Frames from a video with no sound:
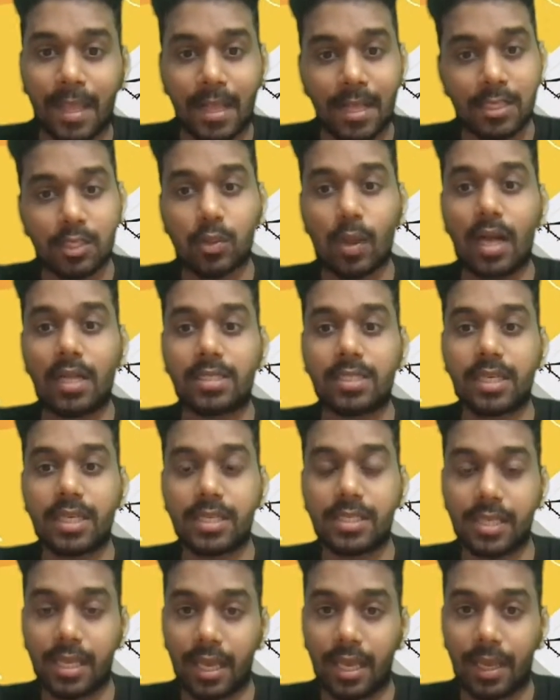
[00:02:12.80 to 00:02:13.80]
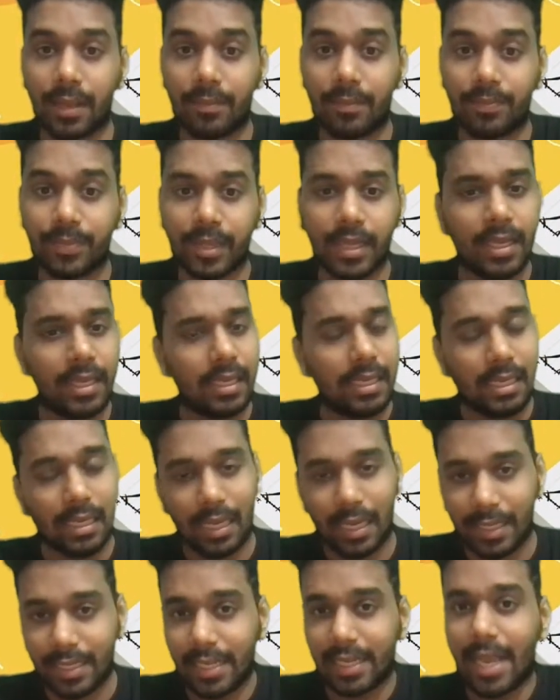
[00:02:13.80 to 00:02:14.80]
So answer is A.
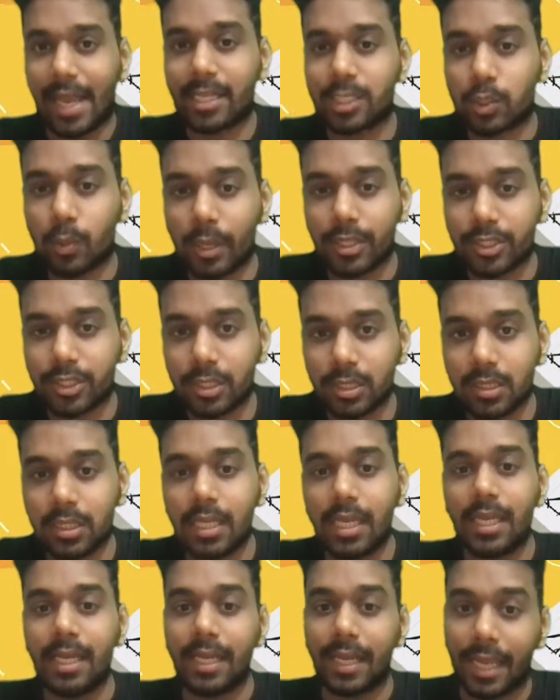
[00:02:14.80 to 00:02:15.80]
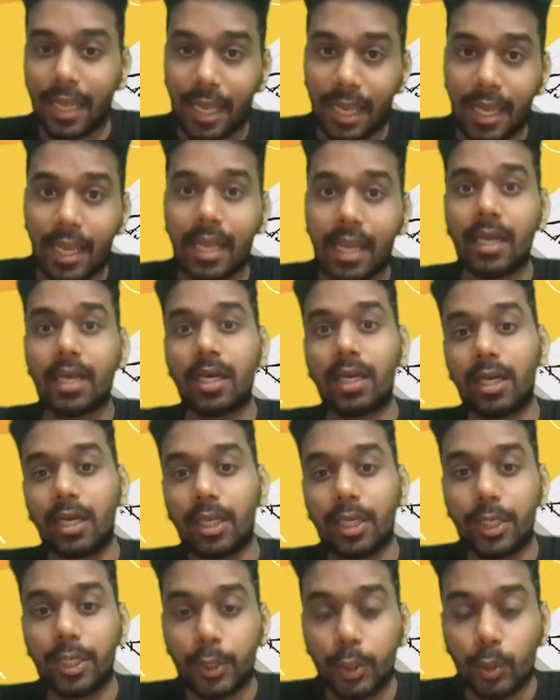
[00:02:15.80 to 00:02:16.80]
In the next question, A
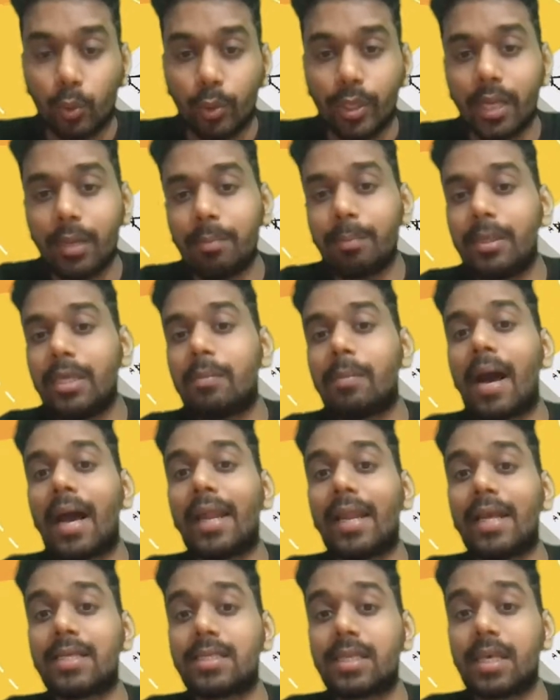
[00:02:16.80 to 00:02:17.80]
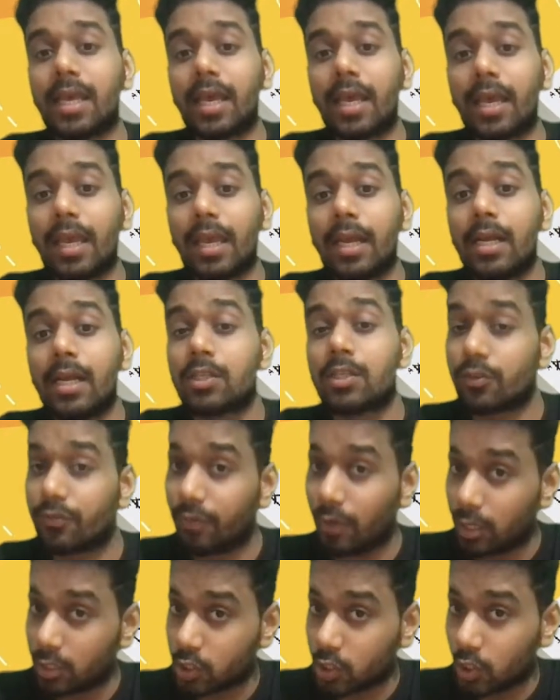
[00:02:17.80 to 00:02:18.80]
union B minus A. So
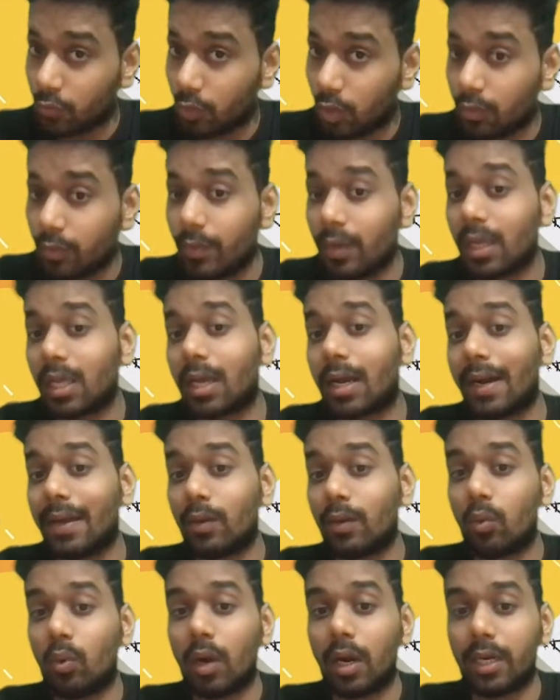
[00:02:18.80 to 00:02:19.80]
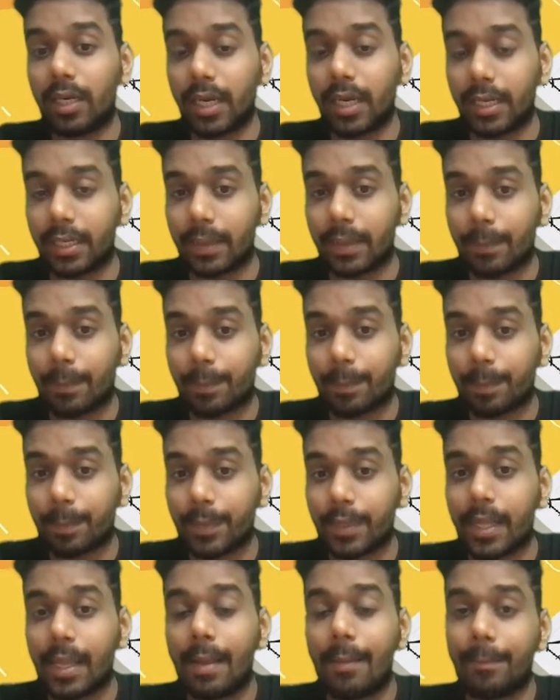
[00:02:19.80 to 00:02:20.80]
first of all, we will convert it.
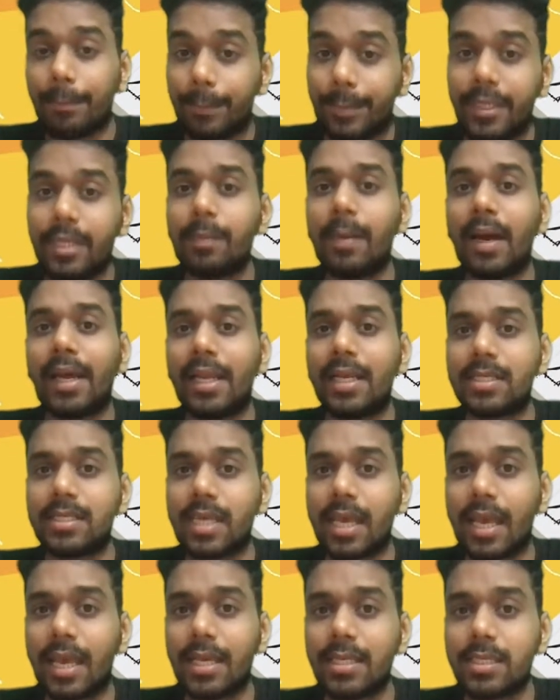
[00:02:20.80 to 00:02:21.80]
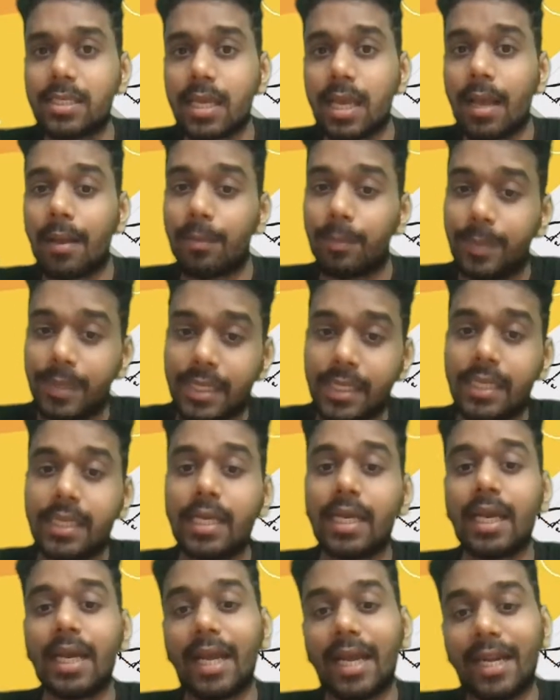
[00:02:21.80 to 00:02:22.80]
B minus A is
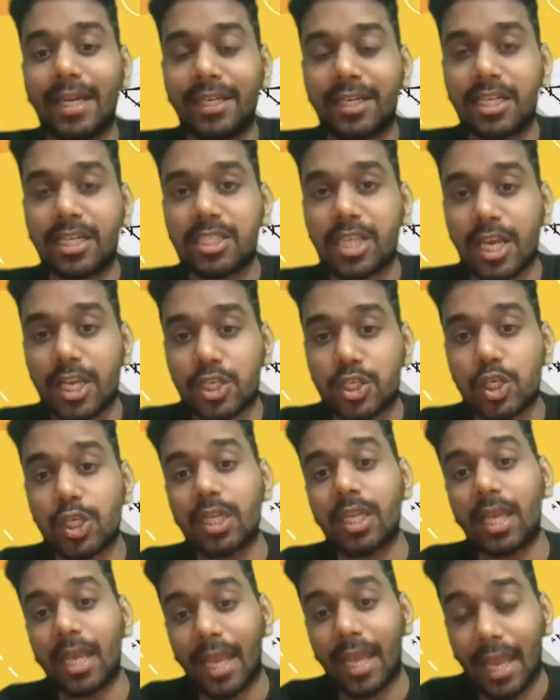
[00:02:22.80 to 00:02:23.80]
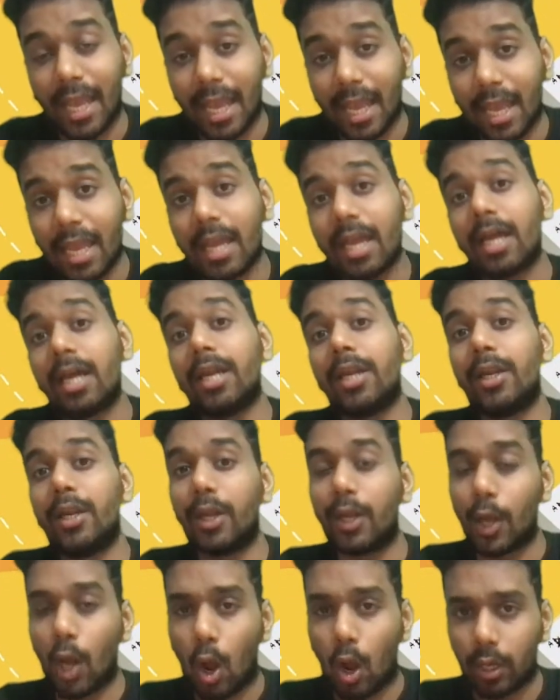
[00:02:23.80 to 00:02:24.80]
B intersection A
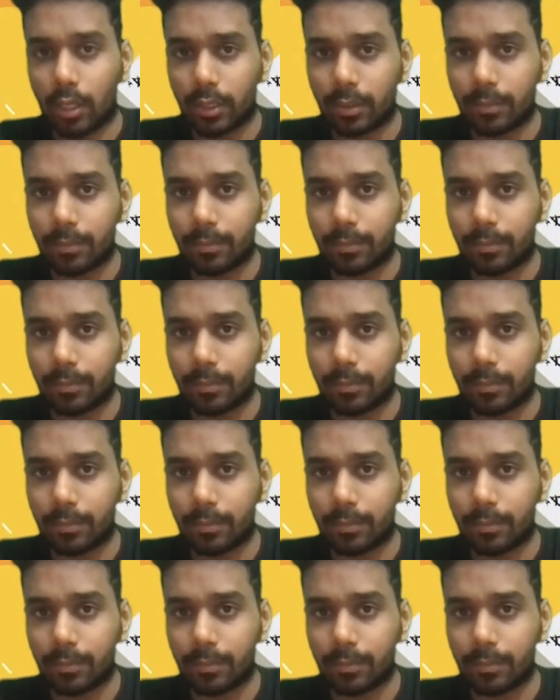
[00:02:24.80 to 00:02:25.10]
naught.